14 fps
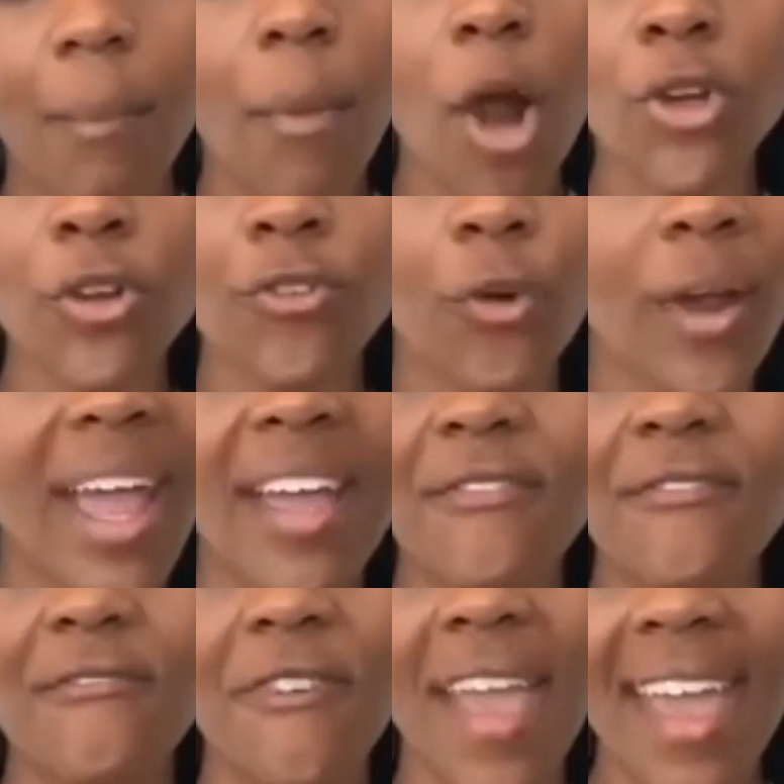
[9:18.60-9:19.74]
A martyr for a
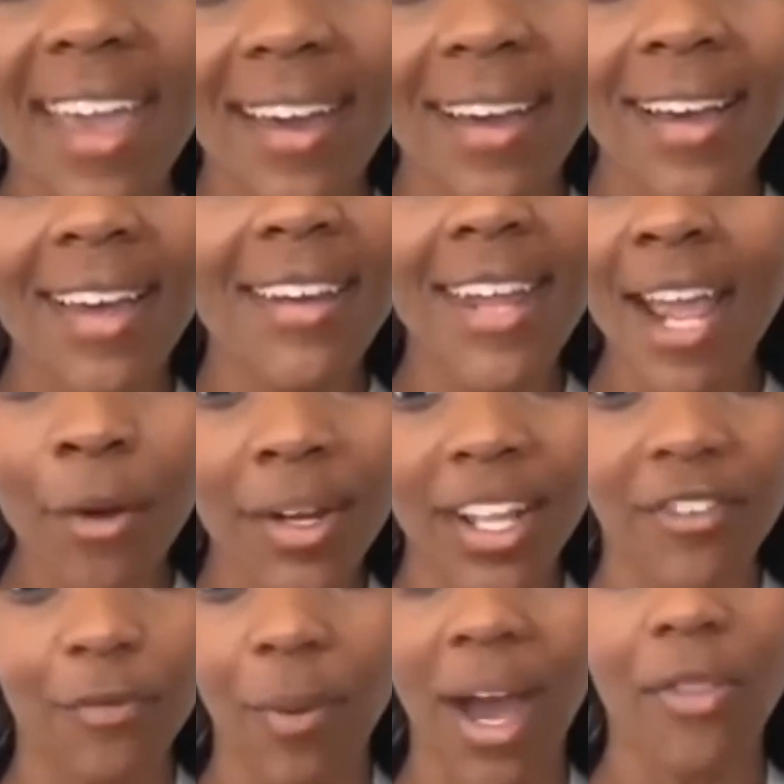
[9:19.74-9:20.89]
fake
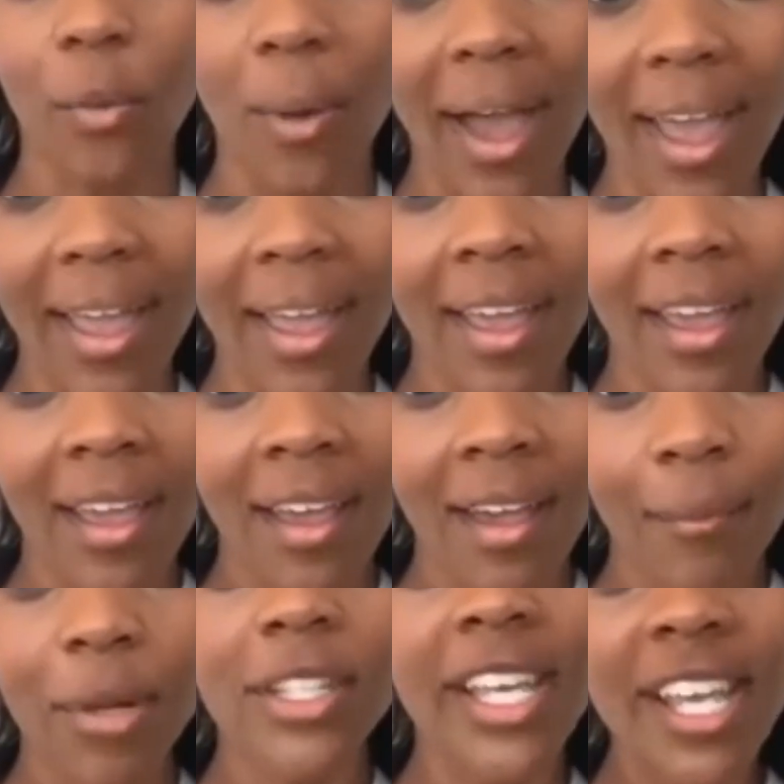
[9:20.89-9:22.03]
narrative, by the way.
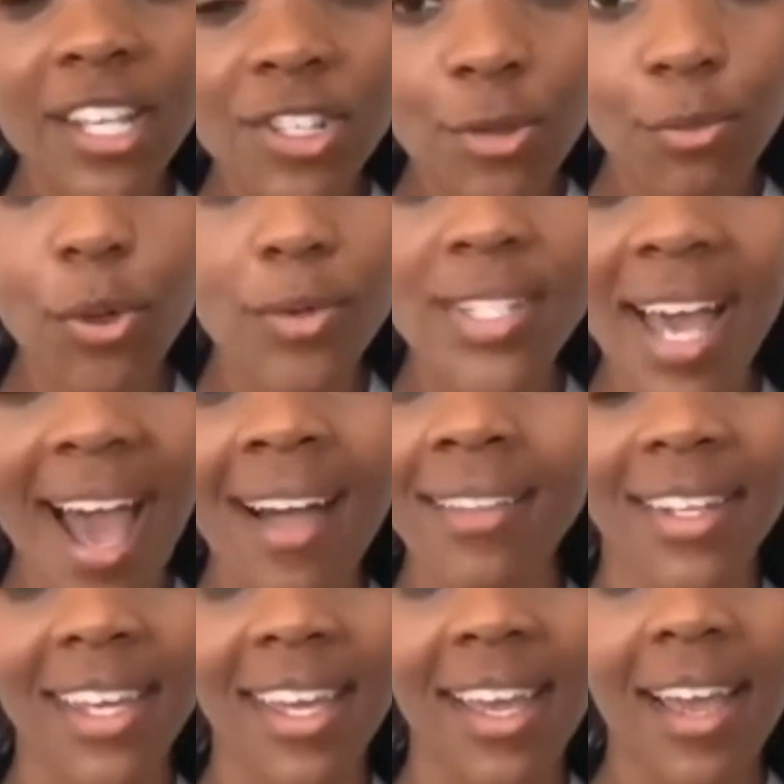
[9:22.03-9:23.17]
Police
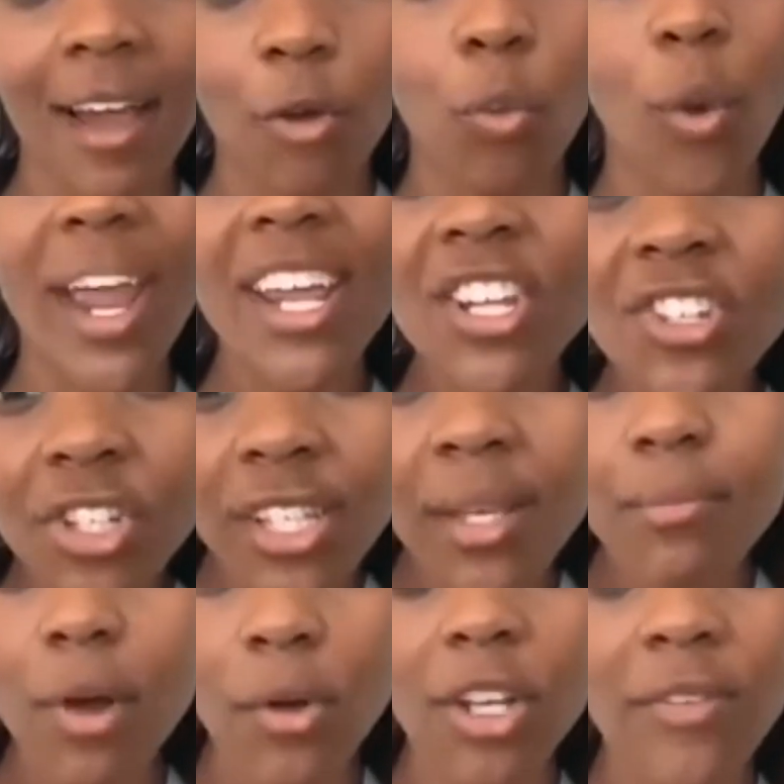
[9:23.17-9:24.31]
brutality,
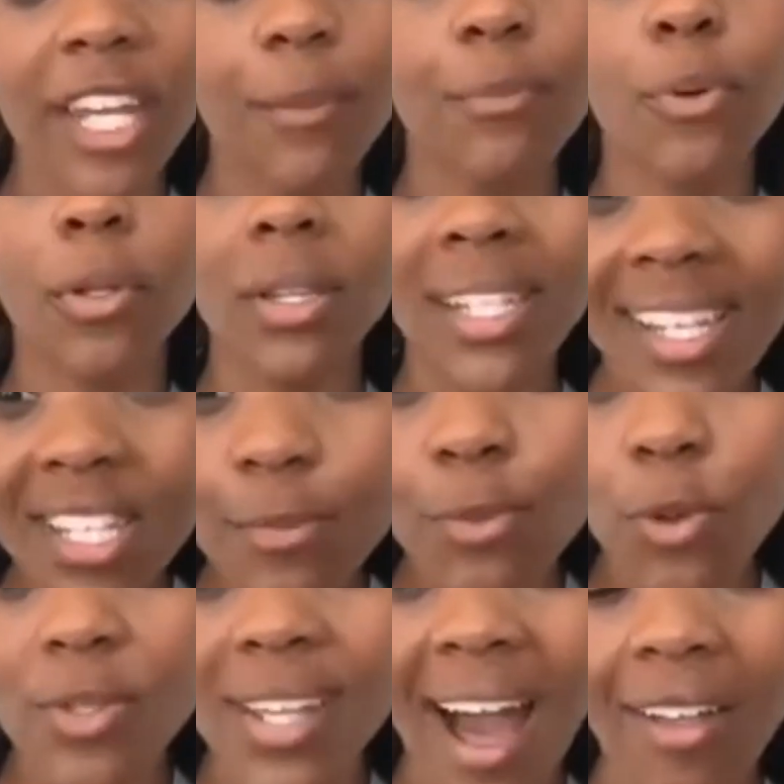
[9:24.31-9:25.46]
racially motivated police
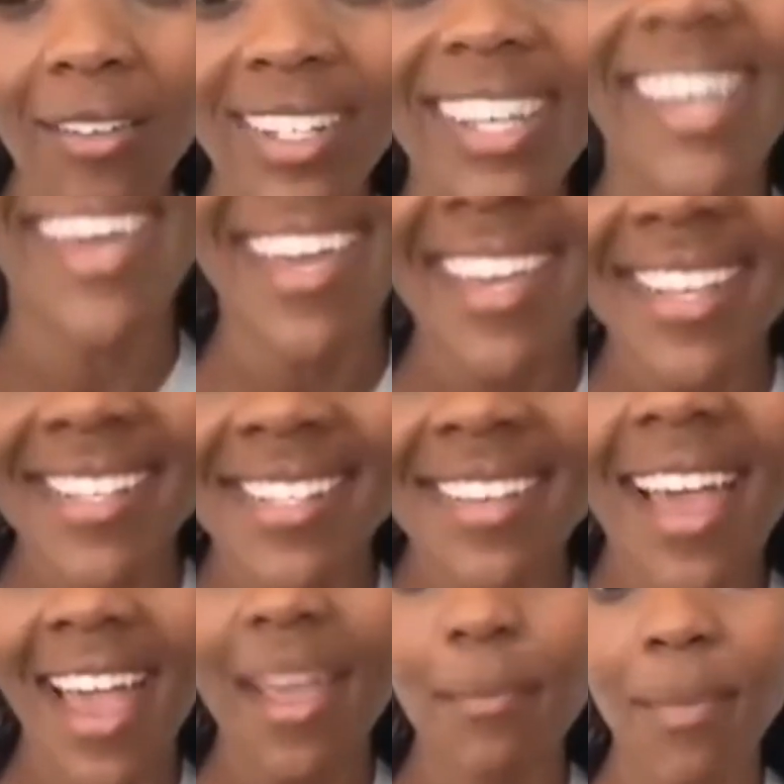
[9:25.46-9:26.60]
brutality
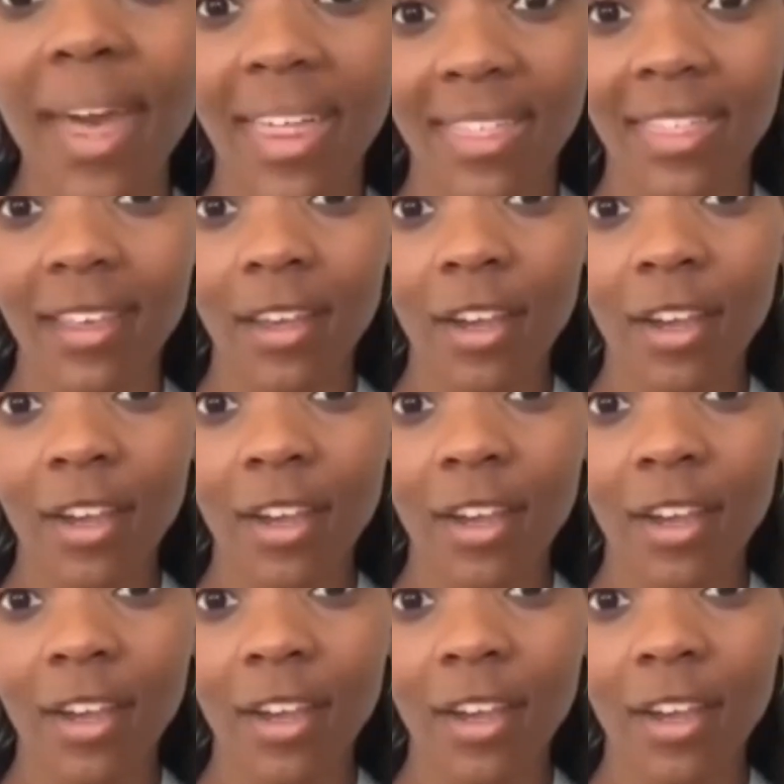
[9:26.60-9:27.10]
is a myth.